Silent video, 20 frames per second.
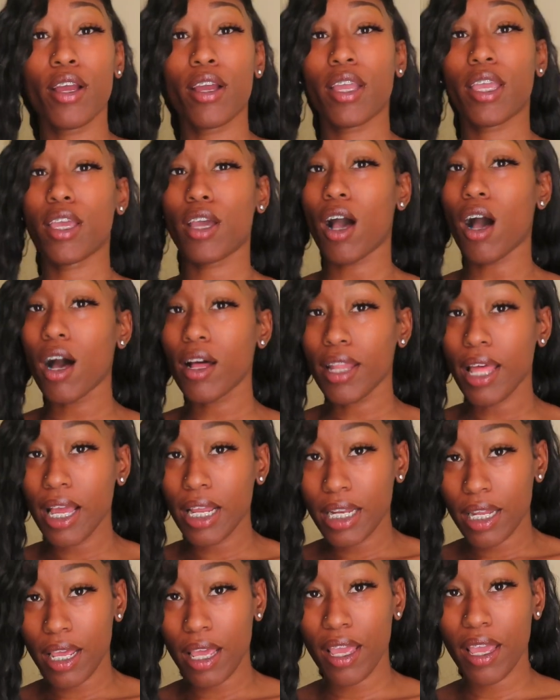get all
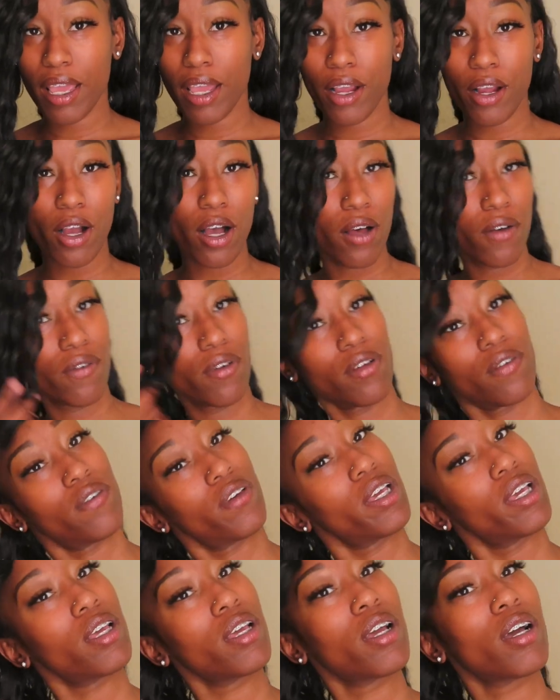that dead hair off of
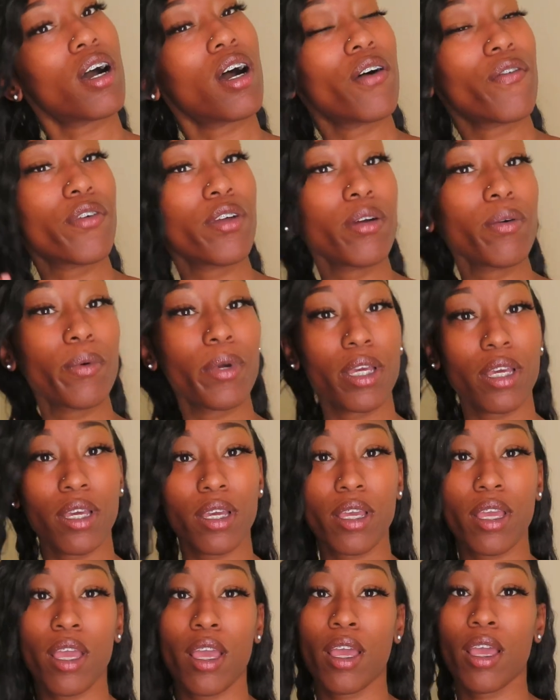it, off your
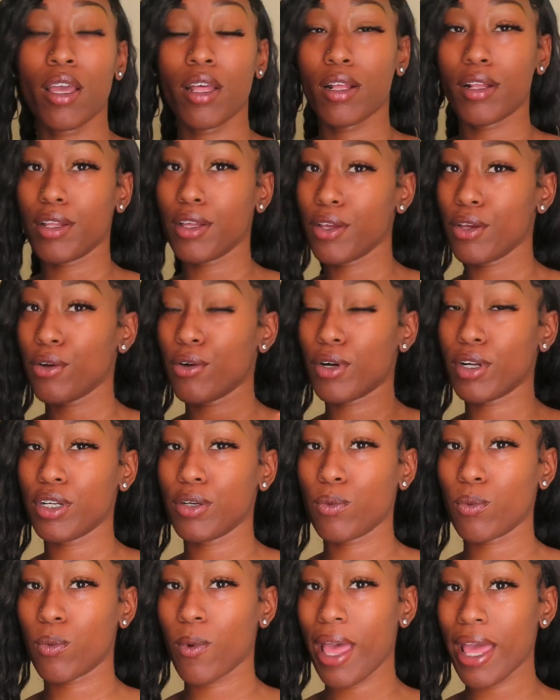wig, then you're going to
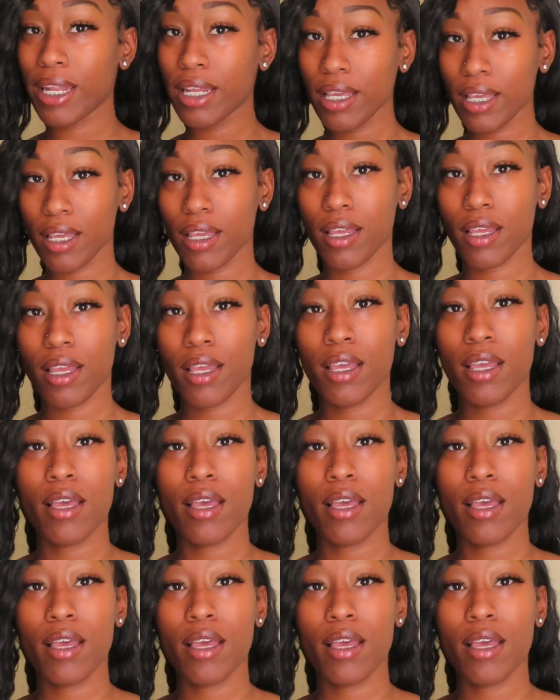wet it